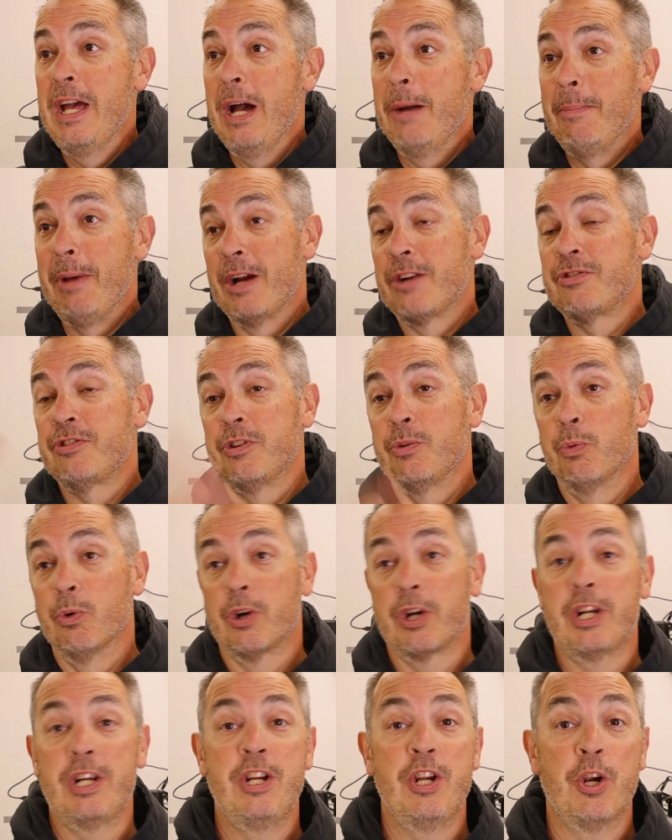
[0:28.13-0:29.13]
I'm actually
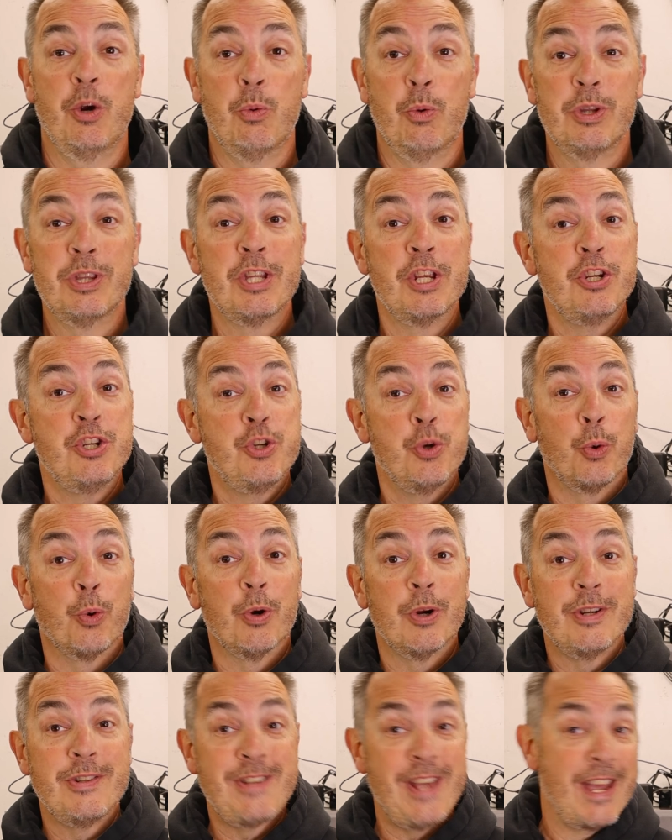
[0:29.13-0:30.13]
working here with the
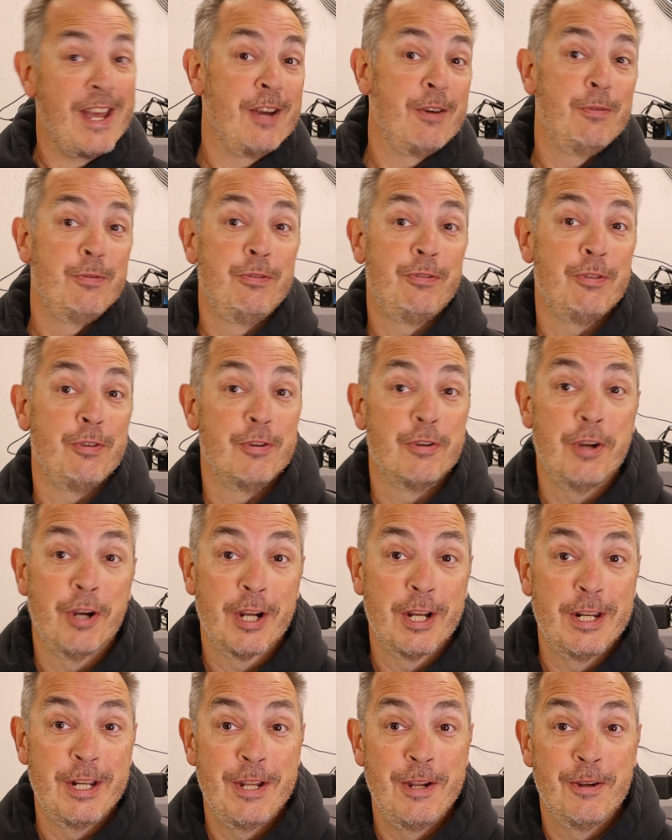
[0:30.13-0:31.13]
door down, so you're
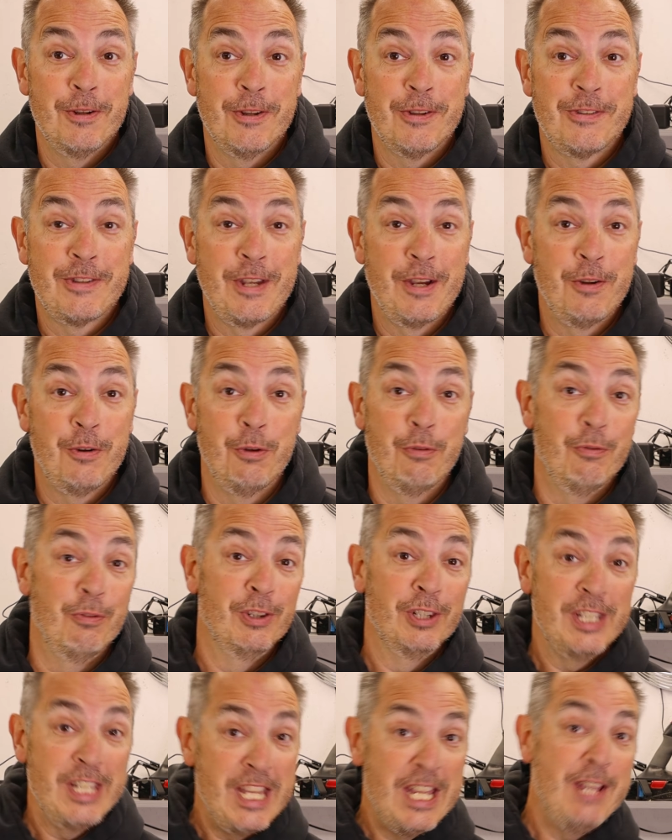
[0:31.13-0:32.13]
not going to hear the sound
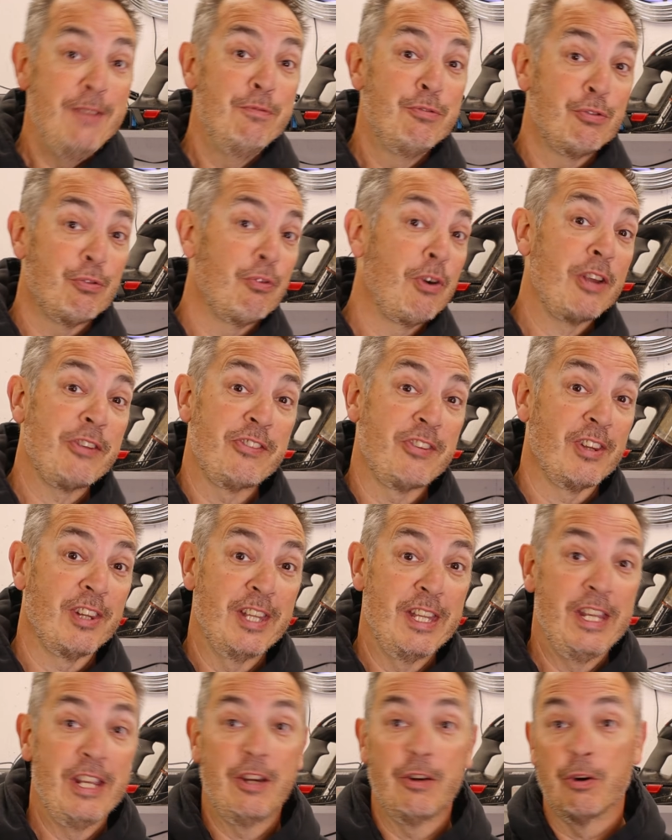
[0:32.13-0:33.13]
of leaves
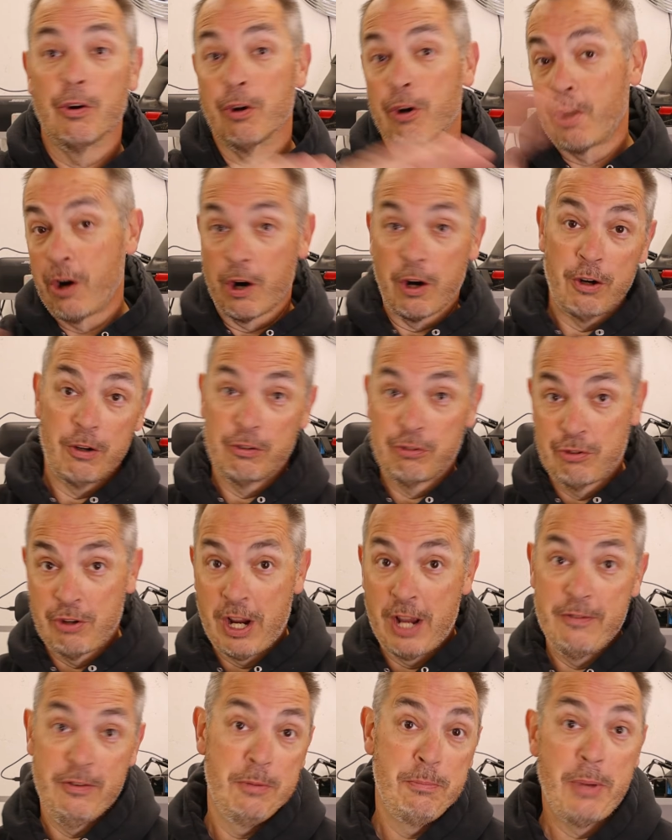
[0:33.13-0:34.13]
rustling or cars
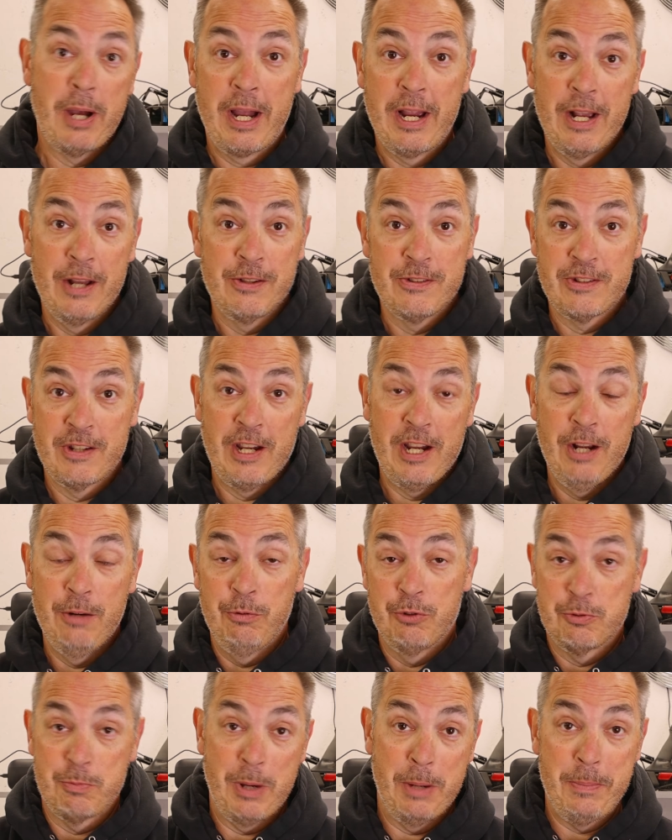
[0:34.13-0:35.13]
driving by outside,
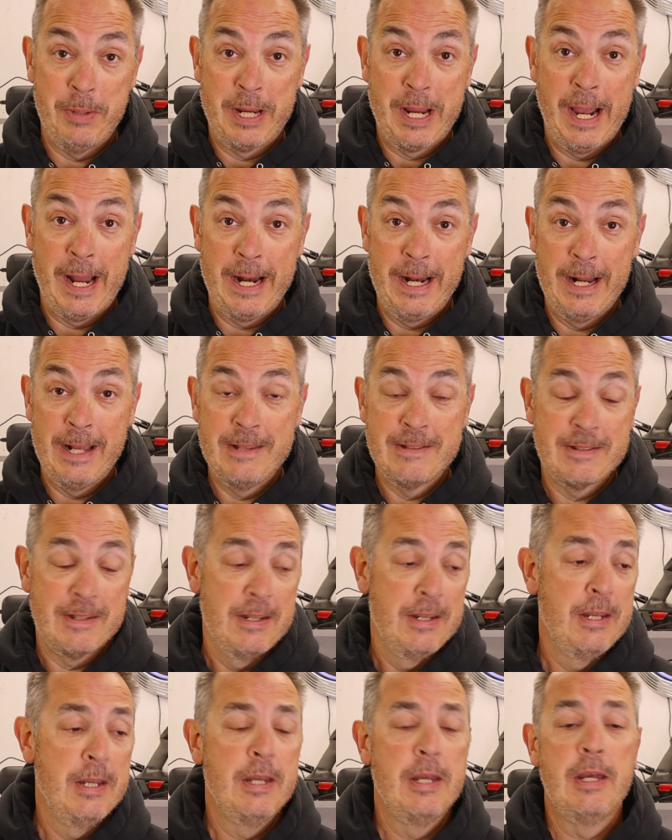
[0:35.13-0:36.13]
which might be kind of nice.